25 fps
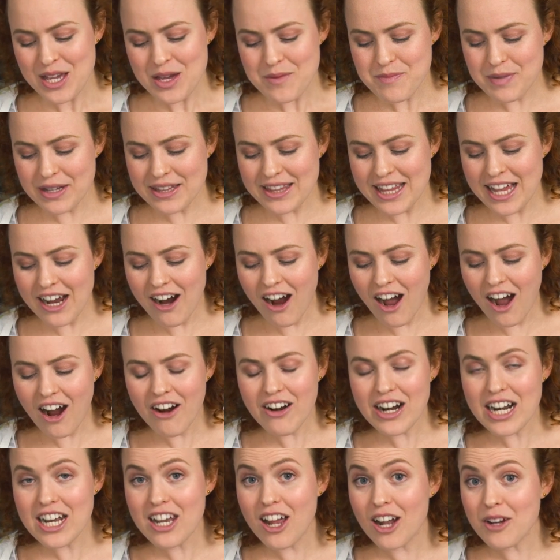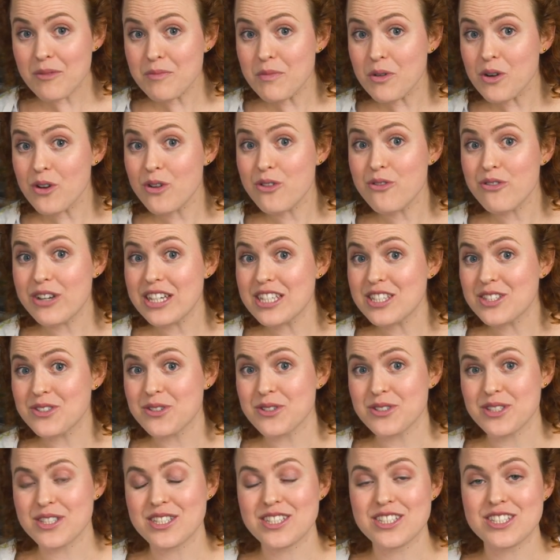But there are a lot more
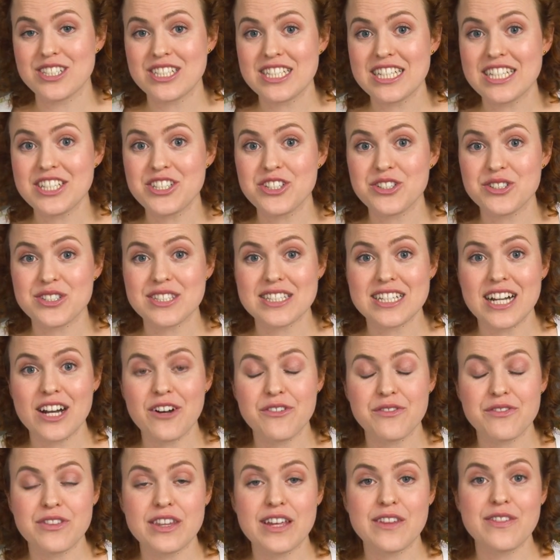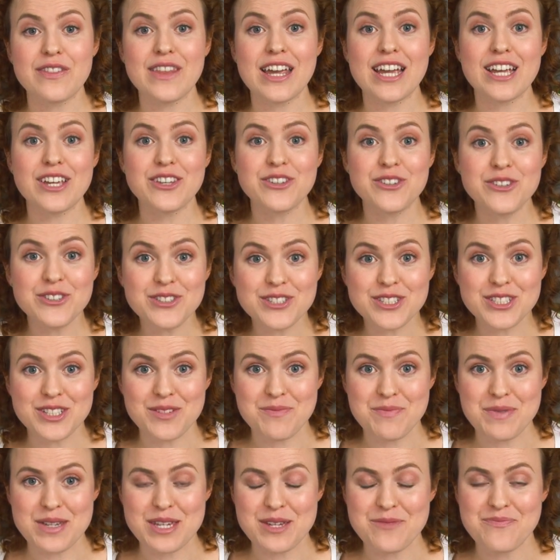resources to teach yourself than there used to
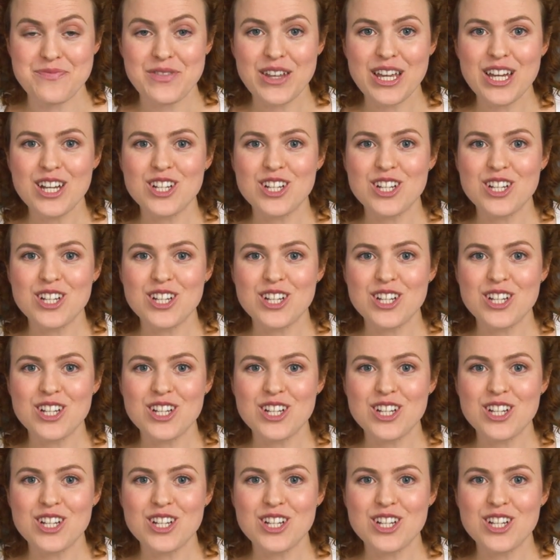be.